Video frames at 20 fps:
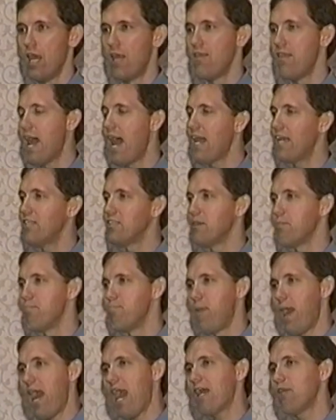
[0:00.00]
That is a
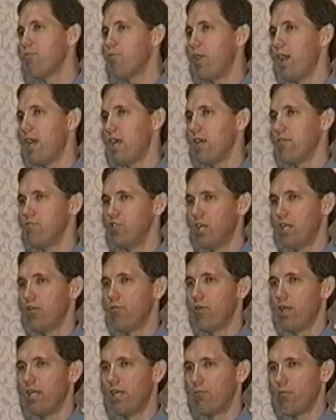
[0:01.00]
bad way of
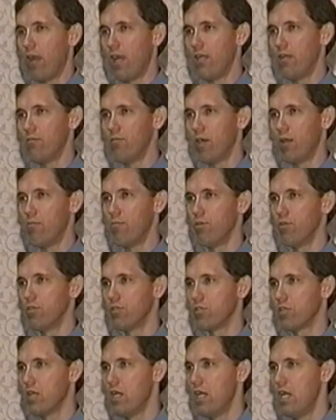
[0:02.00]
generating random numbers.